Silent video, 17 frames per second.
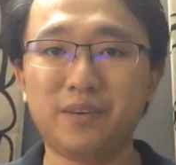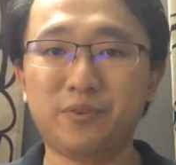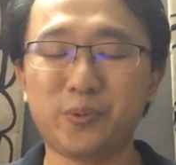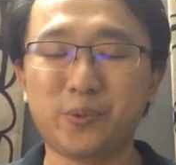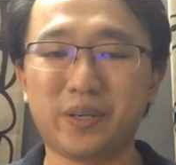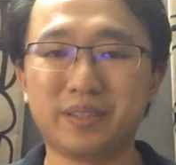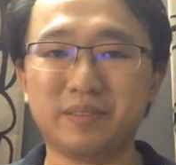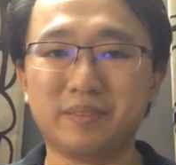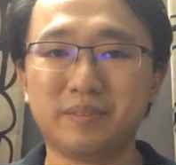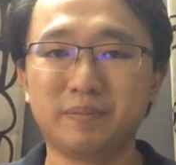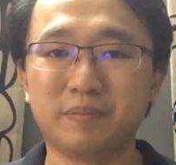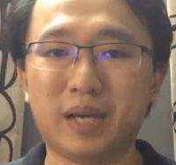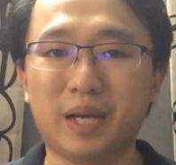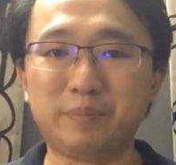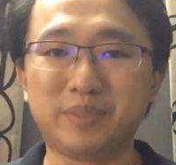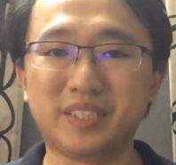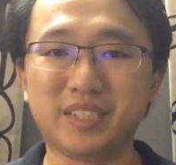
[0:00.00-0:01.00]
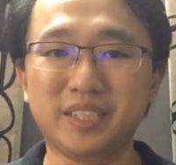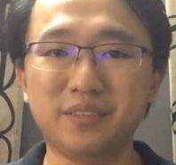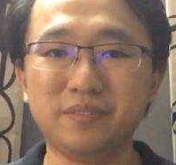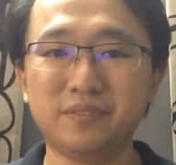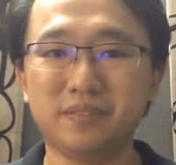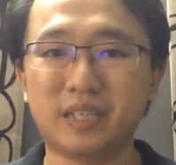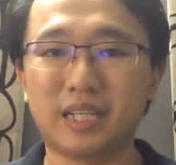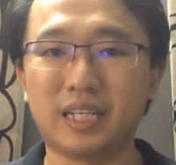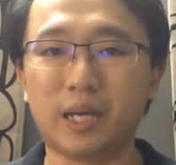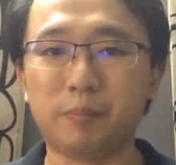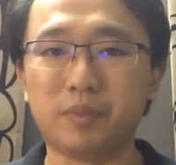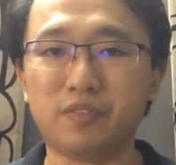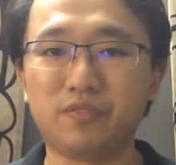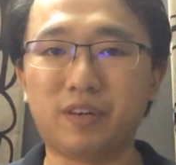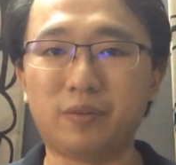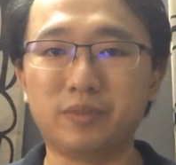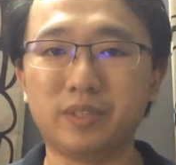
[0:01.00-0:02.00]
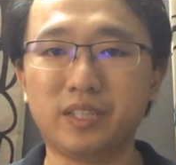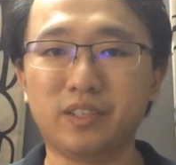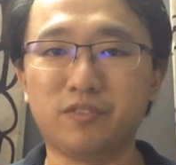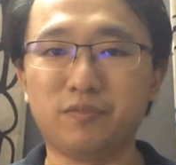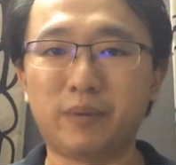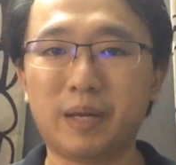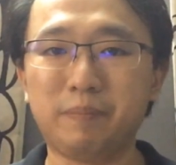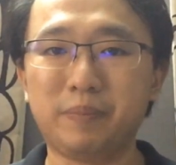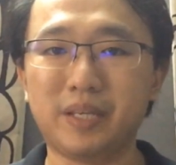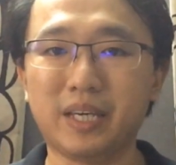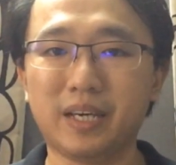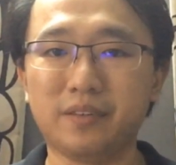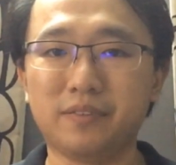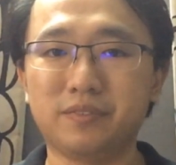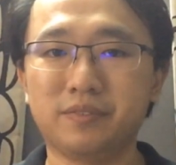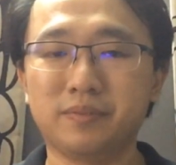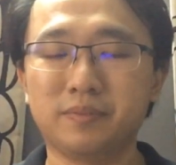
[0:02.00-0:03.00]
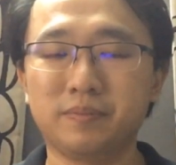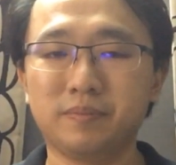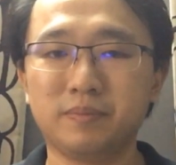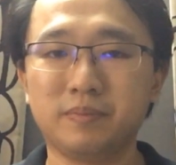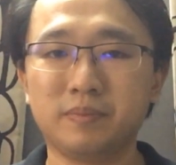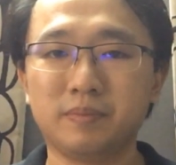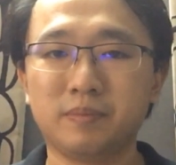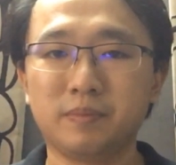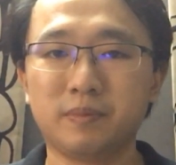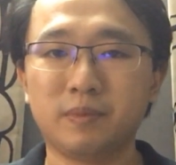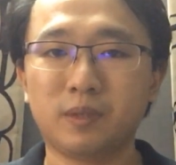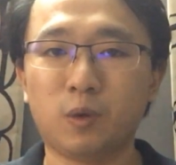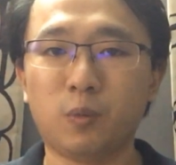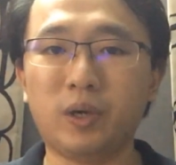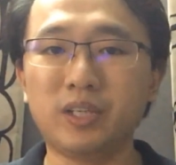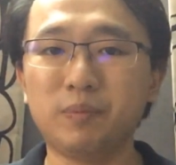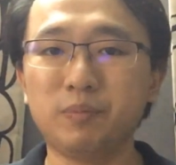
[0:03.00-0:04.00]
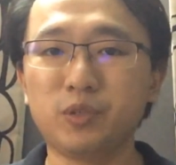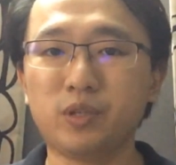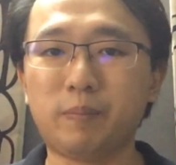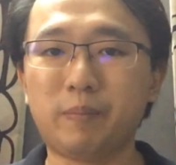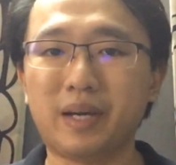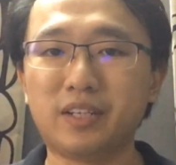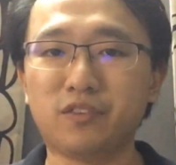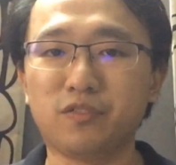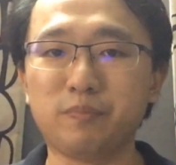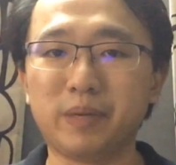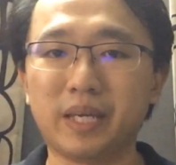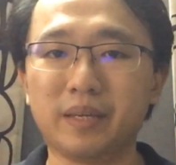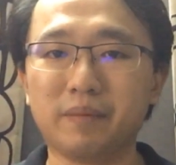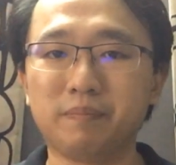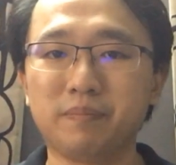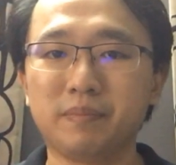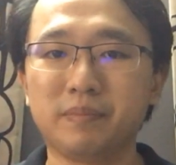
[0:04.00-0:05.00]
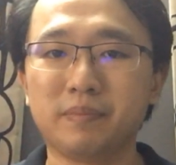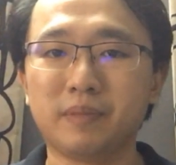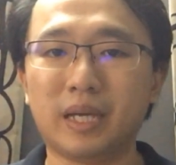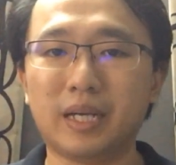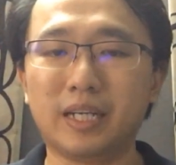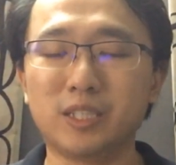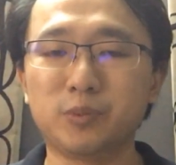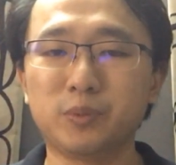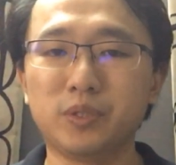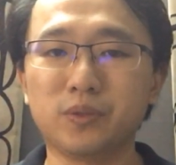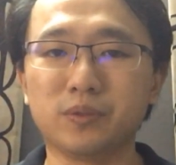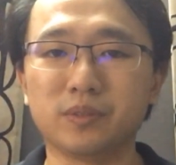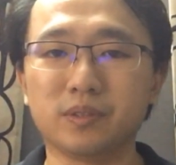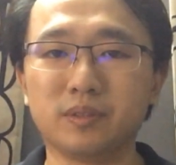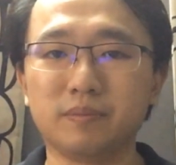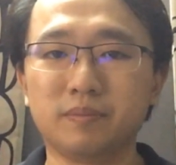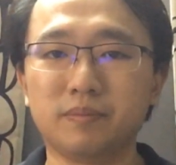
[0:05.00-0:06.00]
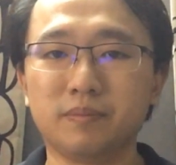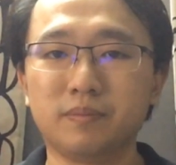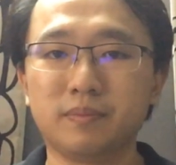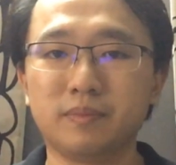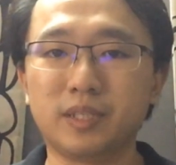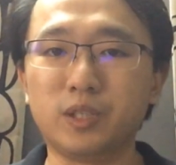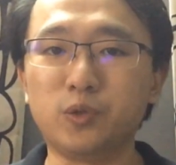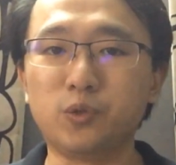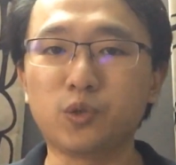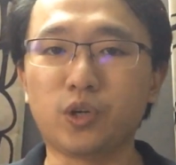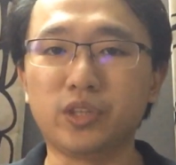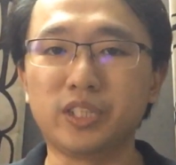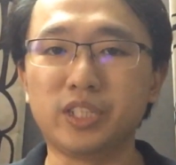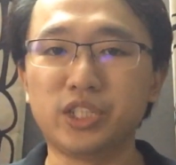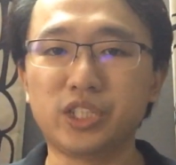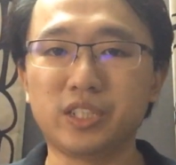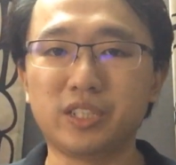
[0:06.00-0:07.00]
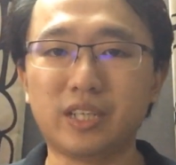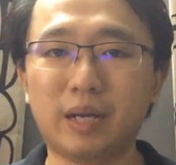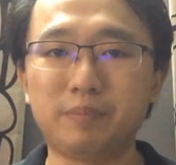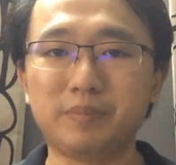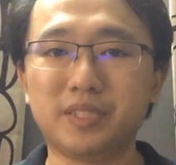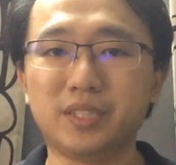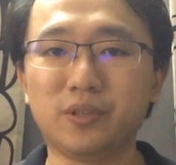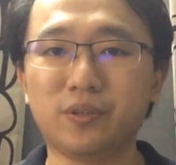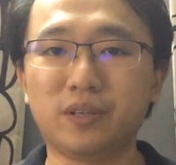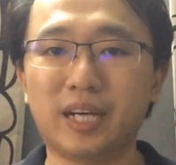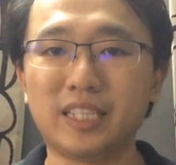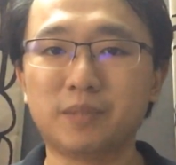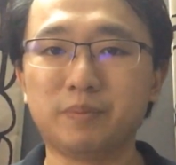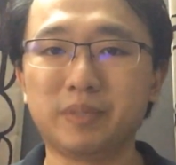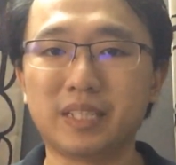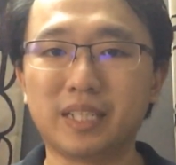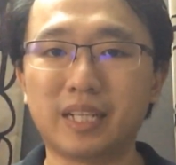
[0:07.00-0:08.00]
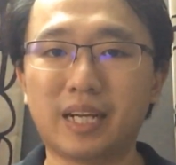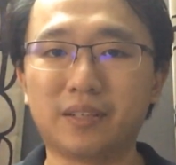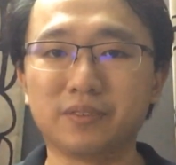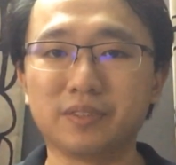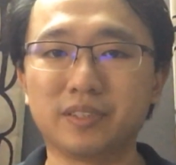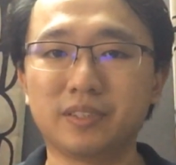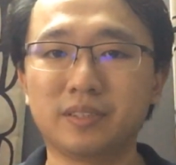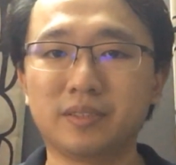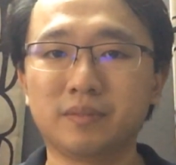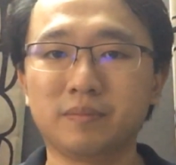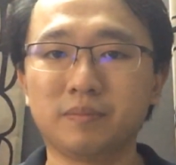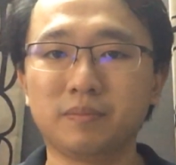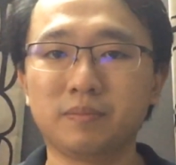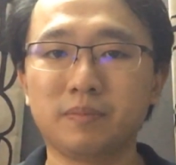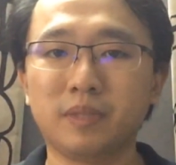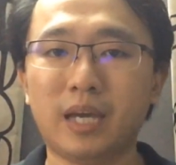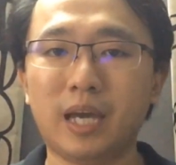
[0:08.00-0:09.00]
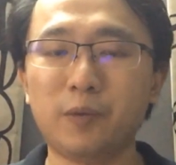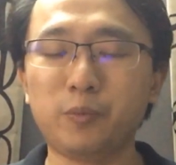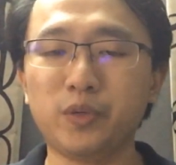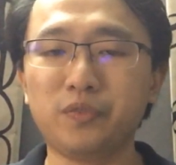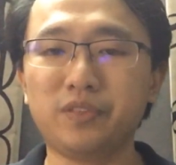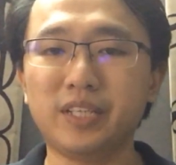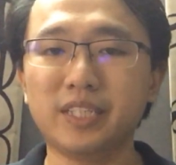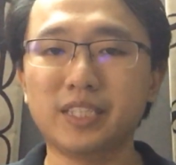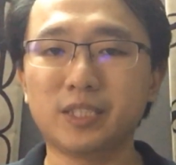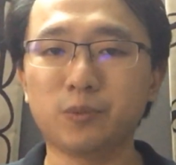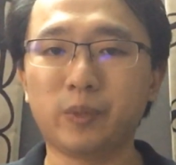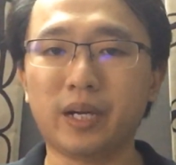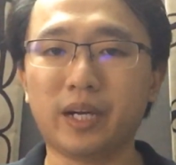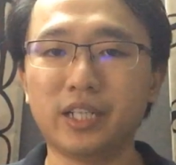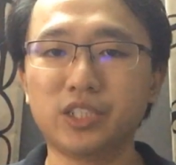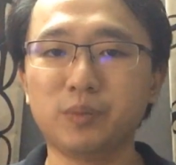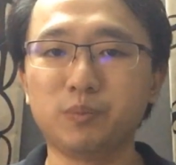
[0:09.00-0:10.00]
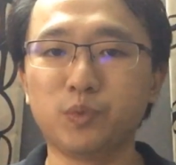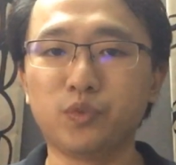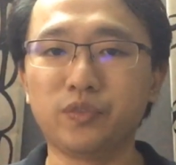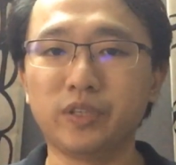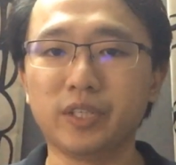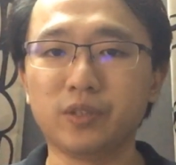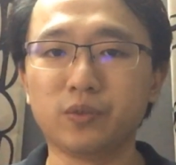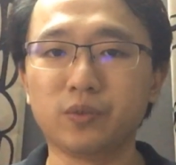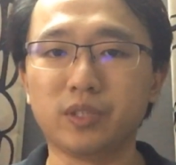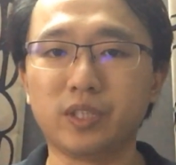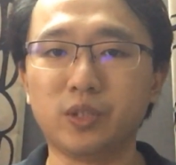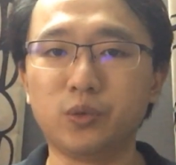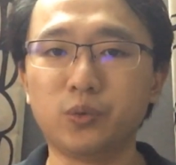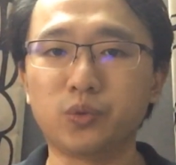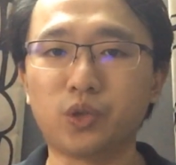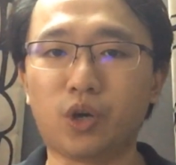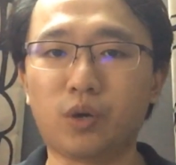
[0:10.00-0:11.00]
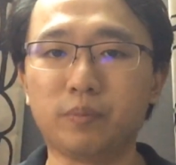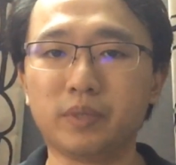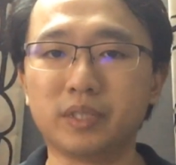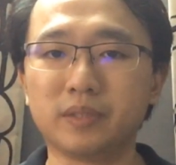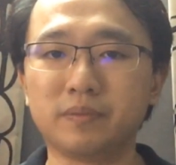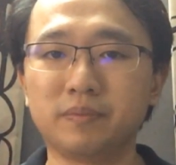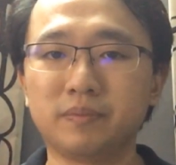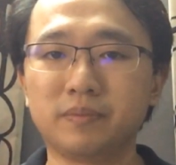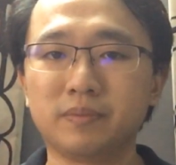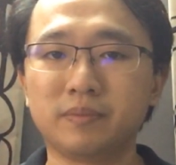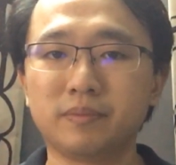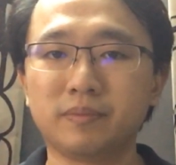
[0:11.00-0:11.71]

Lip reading: Hi everyone, I'm Steve and I'm the founder of MyPF. Welcome to the month of May, and as we know, the new conditional MCO has been announced. And with this, we are actually moving into the new normal.